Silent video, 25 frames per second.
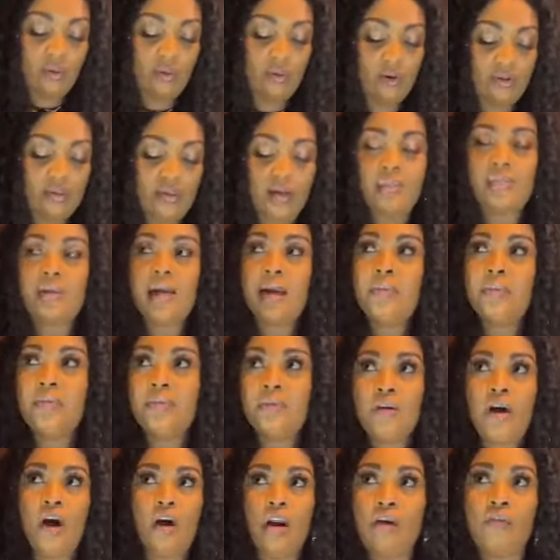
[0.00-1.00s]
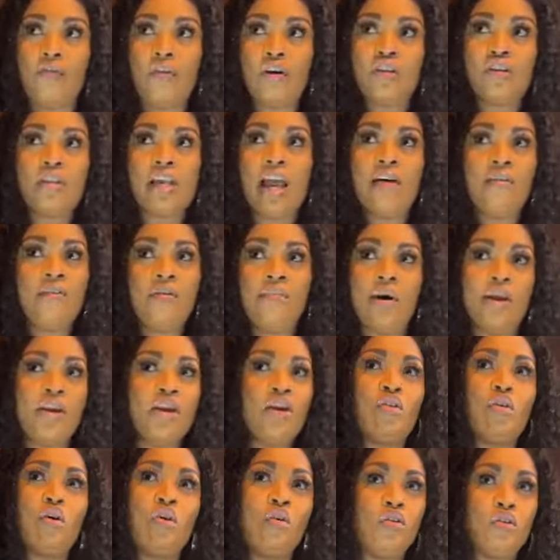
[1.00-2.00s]
No, sometimes all of us,
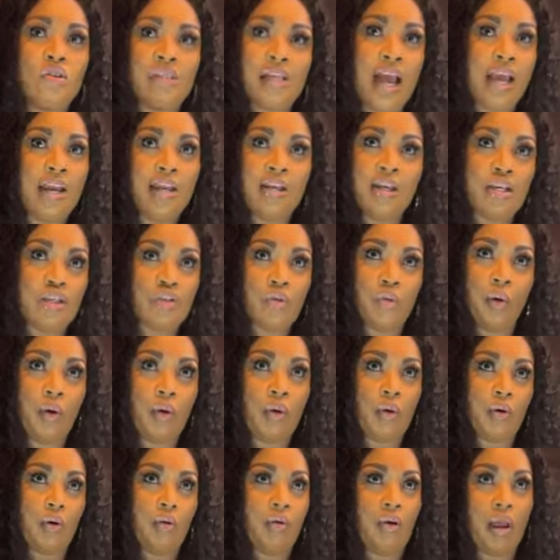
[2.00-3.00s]
everybody Kongosa in this world.